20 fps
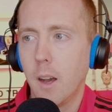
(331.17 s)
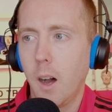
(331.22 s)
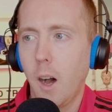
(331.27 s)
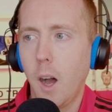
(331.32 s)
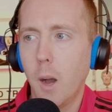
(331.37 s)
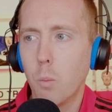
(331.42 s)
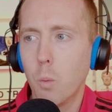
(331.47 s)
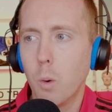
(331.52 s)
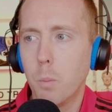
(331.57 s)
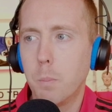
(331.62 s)

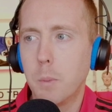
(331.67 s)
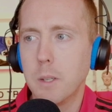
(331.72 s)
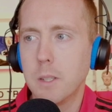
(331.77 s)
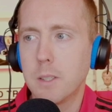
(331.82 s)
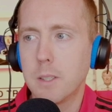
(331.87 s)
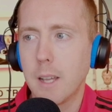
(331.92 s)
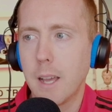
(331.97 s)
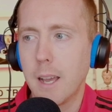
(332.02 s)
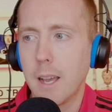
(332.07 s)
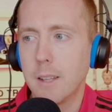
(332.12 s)
I would be
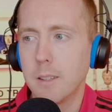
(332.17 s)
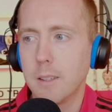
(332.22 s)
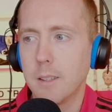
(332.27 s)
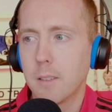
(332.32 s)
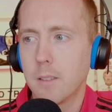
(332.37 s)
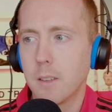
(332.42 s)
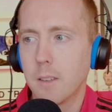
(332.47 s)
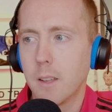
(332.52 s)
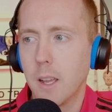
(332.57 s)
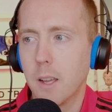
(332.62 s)
sad
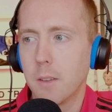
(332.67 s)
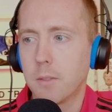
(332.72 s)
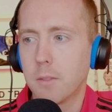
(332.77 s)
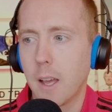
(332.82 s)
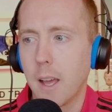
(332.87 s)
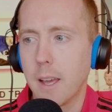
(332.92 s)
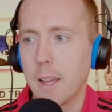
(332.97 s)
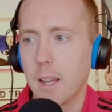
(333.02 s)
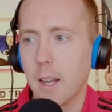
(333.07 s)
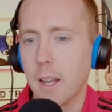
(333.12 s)
if De
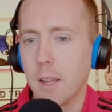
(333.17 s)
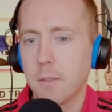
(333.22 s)
Gea